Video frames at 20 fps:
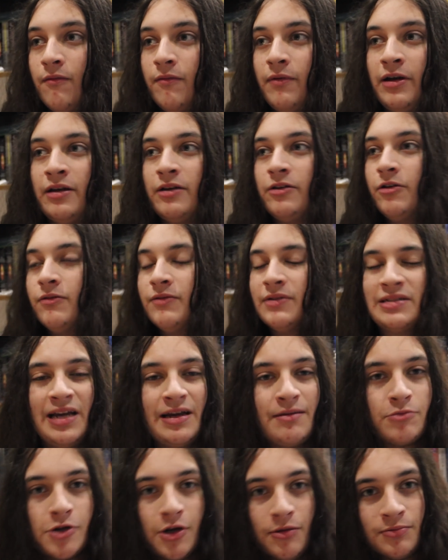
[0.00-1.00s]
we can do the
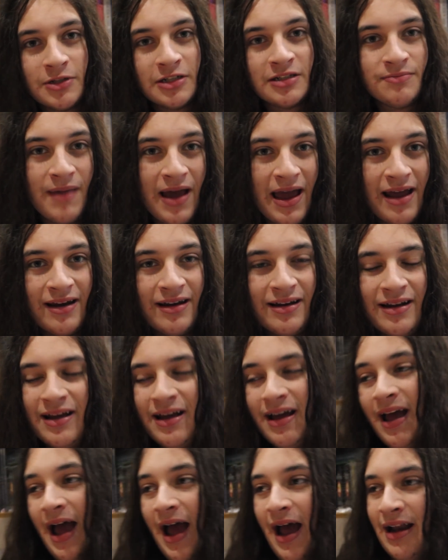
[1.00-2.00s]
same jobs as men,
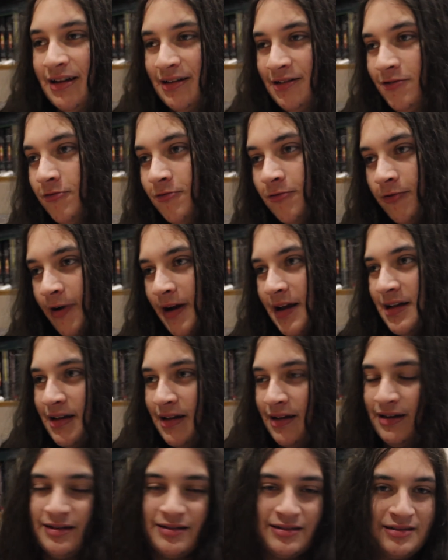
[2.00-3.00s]
and it's all
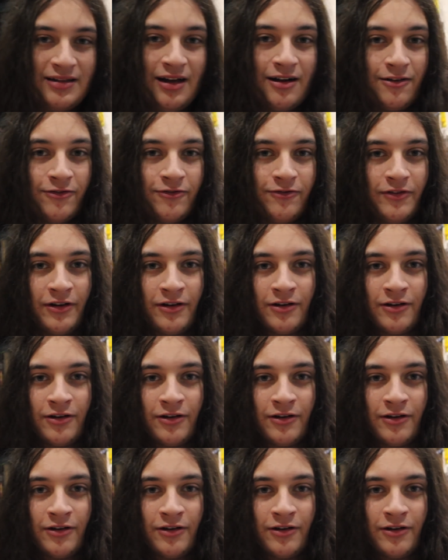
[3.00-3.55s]
great and stuff.